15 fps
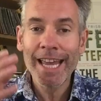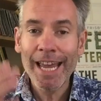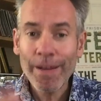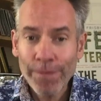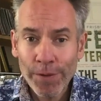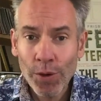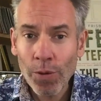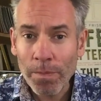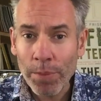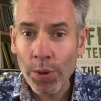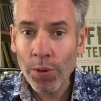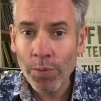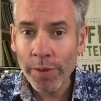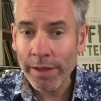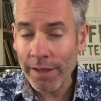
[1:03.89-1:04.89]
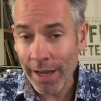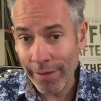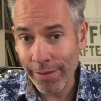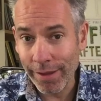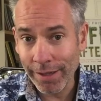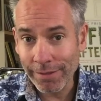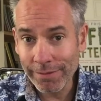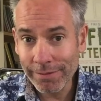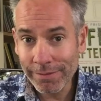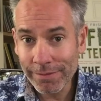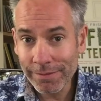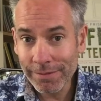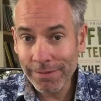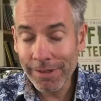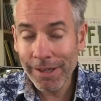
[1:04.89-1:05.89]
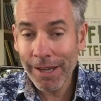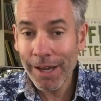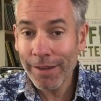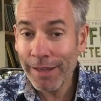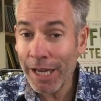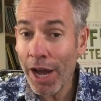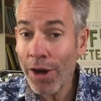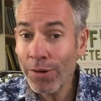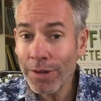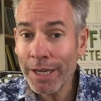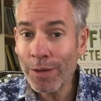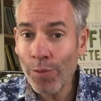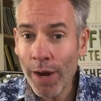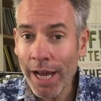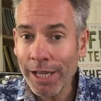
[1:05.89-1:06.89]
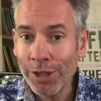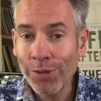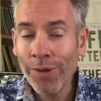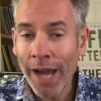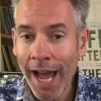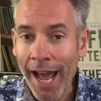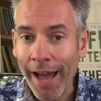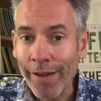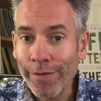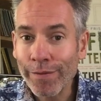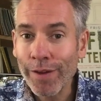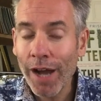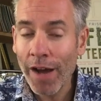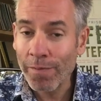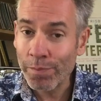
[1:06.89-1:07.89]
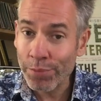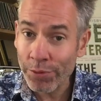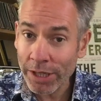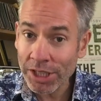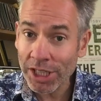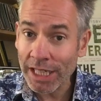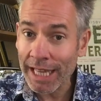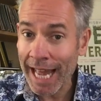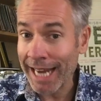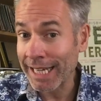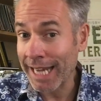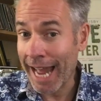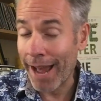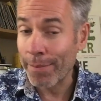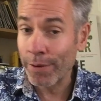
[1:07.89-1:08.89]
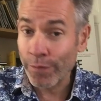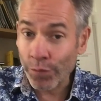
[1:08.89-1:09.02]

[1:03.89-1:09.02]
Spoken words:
If you're born with nothing, the only way you have of bridging that gap,